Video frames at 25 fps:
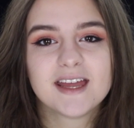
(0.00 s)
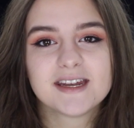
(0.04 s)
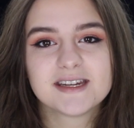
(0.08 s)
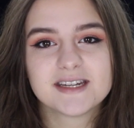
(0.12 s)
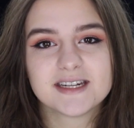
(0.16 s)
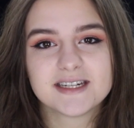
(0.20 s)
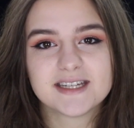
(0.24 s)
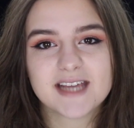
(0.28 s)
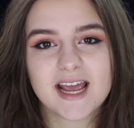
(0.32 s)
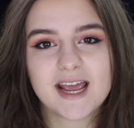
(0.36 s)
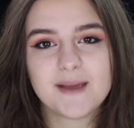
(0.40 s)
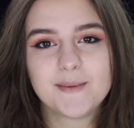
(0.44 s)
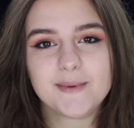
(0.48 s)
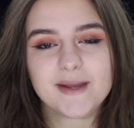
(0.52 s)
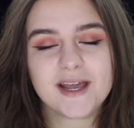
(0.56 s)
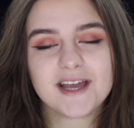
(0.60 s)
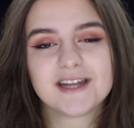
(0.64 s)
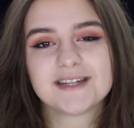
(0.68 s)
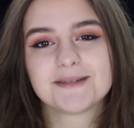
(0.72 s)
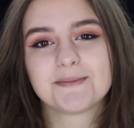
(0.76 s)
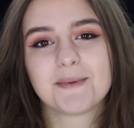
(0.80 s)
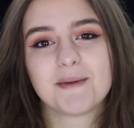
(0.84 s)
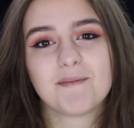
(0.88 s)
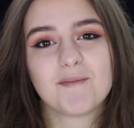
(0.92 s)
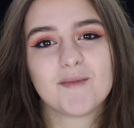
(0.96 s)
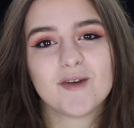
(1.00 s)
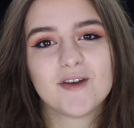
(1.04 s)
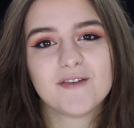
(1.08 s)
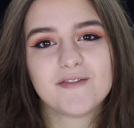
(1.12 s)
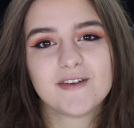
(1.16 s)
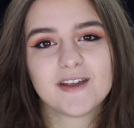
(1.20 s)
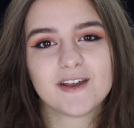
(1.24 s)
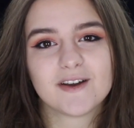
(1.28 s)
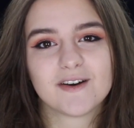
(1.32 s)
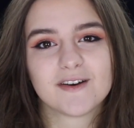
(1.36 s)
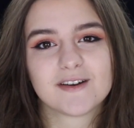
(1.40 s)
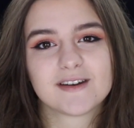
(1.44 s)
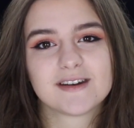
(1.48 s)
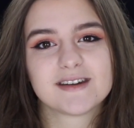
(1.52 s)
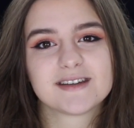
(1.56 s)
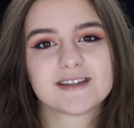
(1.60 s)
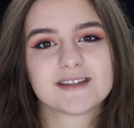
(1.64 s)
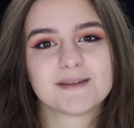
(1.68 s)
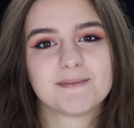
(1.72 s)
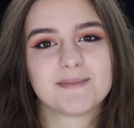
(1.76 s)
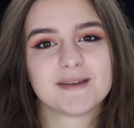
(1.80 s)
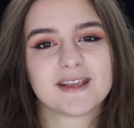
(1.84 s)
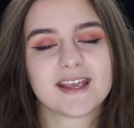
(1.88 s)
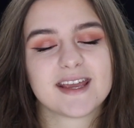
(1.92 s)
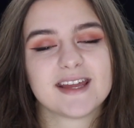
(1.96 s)
Today we're going to be moving on
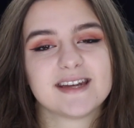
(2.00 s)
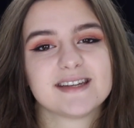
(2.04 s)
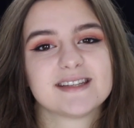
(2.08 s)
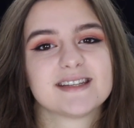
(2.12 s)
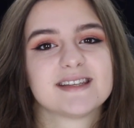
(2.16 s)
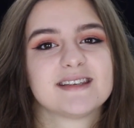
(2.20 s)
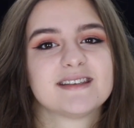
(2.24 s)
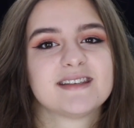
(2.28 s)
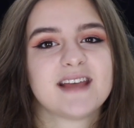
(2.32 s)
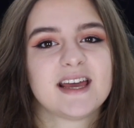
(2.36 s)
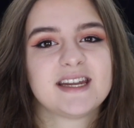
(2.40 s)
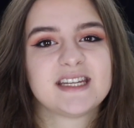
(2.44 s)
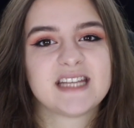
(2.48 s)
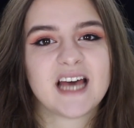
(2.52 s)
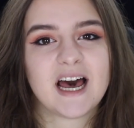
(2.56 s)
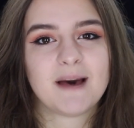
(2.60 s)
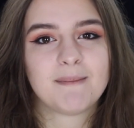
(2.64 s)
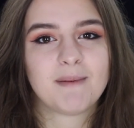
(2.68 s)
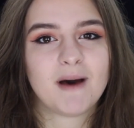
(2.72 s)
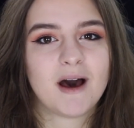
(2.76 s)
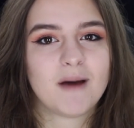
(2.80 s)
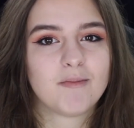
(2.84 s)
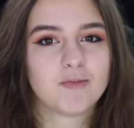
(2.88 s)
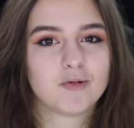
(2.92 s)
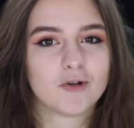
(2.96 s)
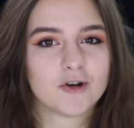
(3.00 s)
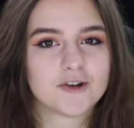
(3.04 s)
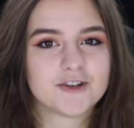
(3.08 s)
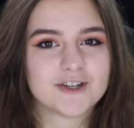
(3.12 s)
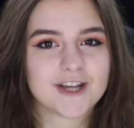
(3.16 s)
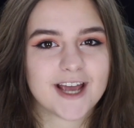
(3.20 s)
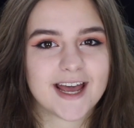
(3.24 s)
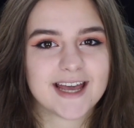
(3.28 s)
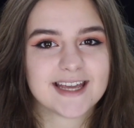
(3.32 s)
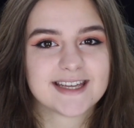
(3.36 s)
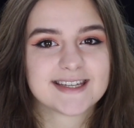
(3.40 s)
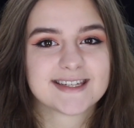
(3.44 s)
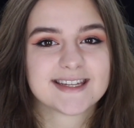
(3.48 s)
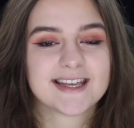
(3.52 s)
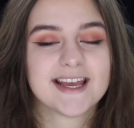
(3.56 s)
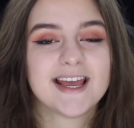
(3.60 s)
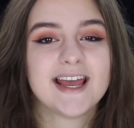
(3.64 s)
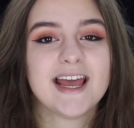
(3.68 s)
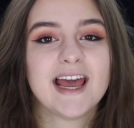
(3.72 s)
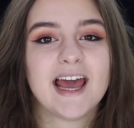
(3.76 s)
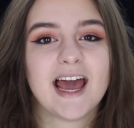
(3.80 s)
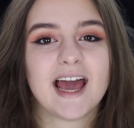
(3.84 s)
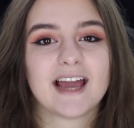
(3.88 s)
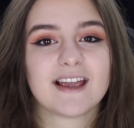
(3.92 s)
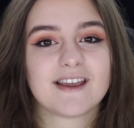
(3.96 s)
to begin to set up our project
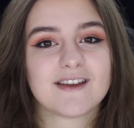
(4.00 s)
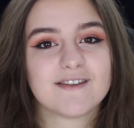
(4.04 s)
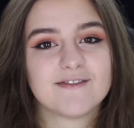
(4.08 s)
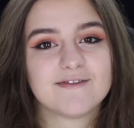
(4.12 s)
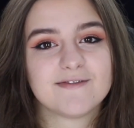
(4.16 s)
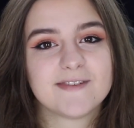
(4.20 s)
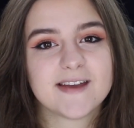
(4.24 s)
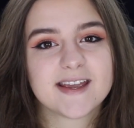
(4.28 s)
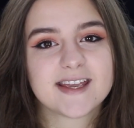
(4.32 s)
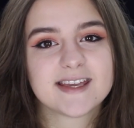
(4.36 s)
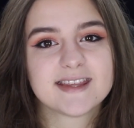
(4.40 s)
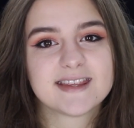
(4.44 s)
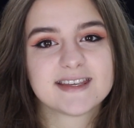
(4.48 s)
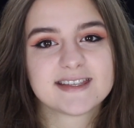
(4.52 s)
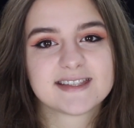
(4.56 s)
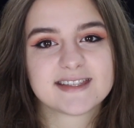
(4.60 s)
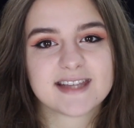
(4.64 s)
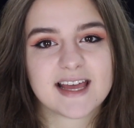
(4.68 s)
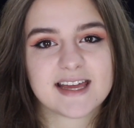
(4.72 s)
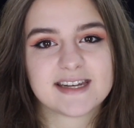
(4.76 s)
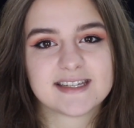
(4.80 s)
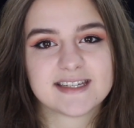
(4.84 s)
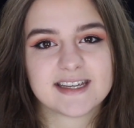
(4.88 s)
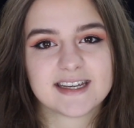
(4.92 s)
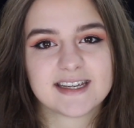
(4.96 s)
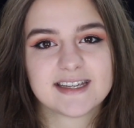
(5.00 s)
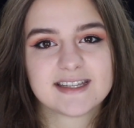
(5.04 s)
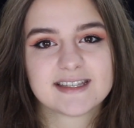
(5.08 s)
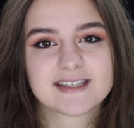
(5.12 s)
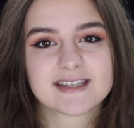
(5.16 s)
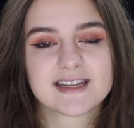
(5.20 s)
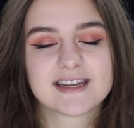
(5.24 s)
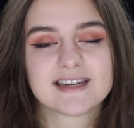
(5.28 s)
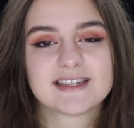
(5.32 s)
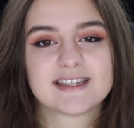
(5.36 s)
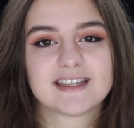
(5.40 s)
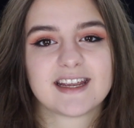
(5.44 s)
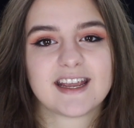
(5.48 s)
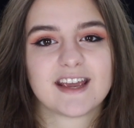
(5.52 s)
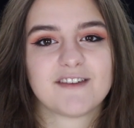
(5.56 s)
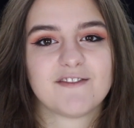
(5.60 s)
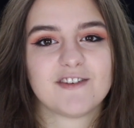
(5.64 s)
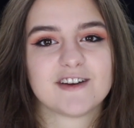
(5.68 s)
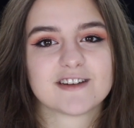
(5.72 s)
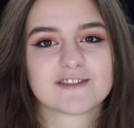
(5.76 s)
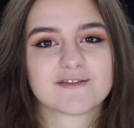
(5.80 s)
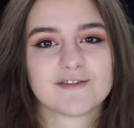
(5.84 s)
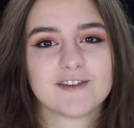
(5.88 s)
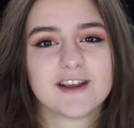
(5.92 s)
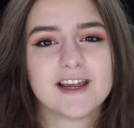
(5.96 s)
and configure the settings to give
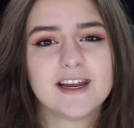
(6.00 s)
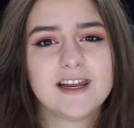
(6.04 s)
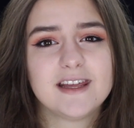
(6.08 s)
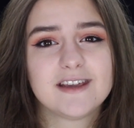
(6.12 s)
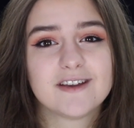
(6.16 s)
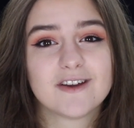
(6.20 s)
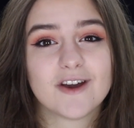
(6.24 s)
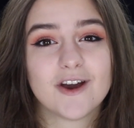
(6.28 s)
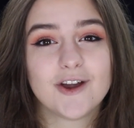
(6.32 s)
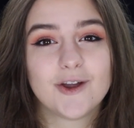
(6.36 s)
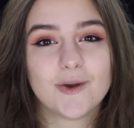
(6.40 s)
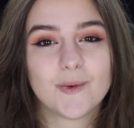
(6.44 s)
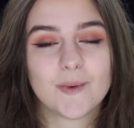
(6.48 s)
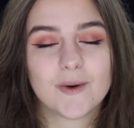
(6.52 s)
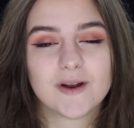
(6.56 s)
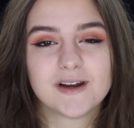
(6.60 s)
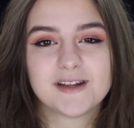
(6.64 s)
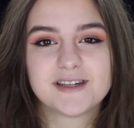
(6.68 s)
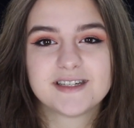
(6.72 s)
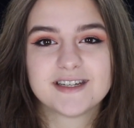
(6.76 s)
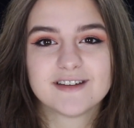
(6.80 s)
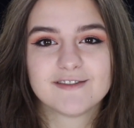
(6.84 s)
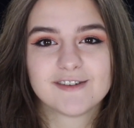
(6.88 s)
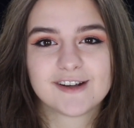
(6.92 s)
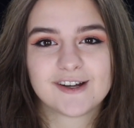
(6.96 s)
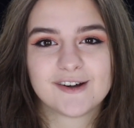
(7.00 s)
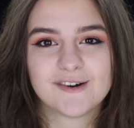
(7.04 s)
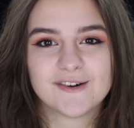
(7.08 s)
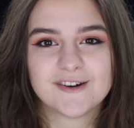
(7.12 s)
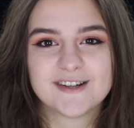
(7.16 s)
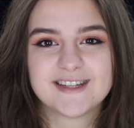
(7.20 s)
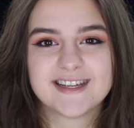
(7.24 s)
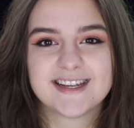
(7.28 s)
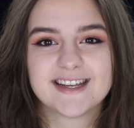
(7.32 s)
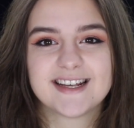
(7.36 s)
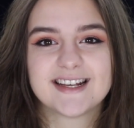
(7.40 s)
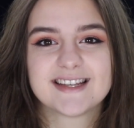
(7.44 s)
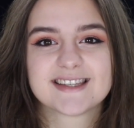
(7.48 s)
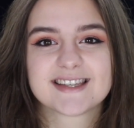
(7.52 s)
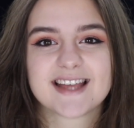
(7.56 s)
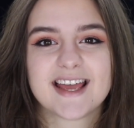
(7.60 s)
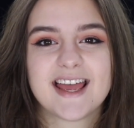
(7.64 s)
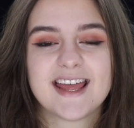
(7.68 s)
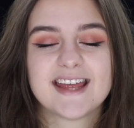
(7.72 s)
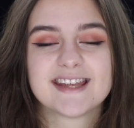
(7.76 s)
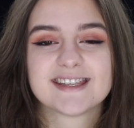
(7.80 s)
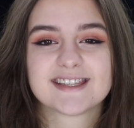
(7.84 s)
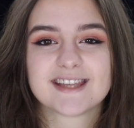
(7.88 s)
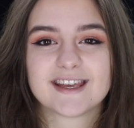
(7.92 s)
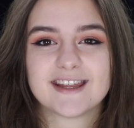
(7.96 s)
us really good quality recordings
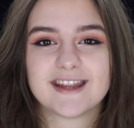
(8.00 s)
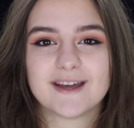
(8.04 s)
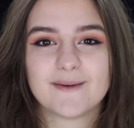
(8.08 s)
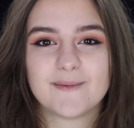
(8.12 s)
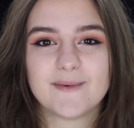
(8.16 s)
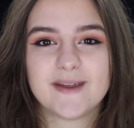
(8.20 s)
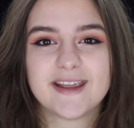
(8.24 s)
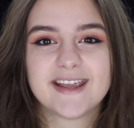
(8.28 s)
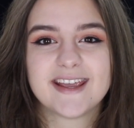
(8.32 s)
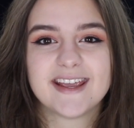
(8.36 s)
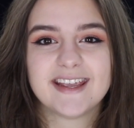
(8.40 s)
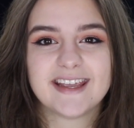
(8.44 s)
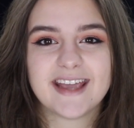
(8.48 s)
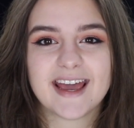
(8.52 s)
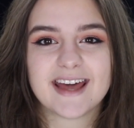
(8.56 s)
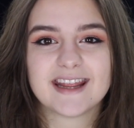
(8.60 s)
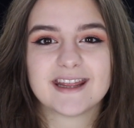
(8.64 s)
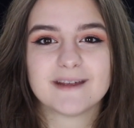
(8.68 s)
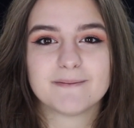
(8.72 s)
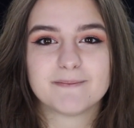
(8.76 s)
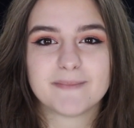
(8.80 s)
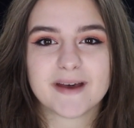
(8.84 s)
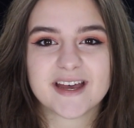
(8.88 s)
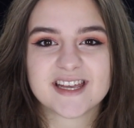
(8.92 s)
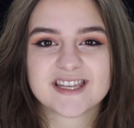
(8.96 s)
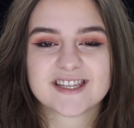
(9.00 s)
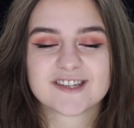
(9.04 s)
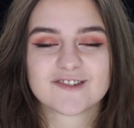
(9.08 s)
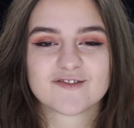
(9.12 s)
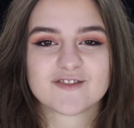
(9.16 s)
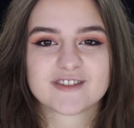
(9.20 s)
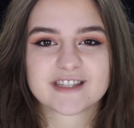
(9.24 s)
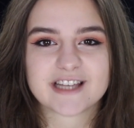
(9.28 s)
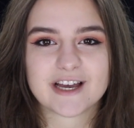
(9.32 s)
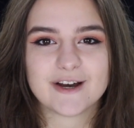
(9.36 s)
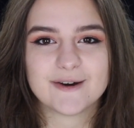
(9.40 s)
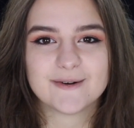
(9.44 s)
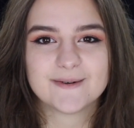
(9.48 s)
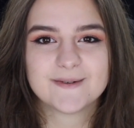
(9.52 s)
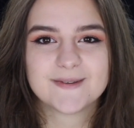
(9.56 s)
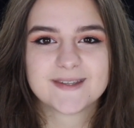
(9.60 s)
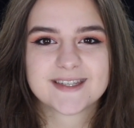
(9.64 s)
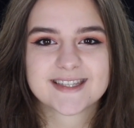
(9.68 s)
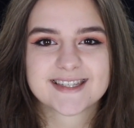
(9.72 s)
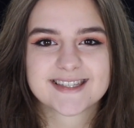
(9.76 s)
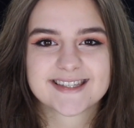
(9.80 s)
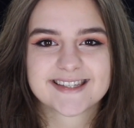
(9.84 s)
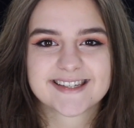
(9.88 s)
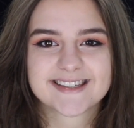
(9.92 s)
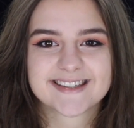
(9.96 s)
so that we can get the best
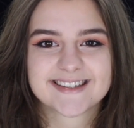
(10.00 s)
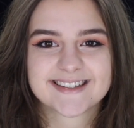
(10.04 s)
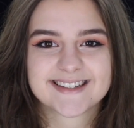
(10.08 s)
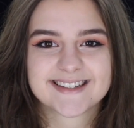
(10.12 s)
results.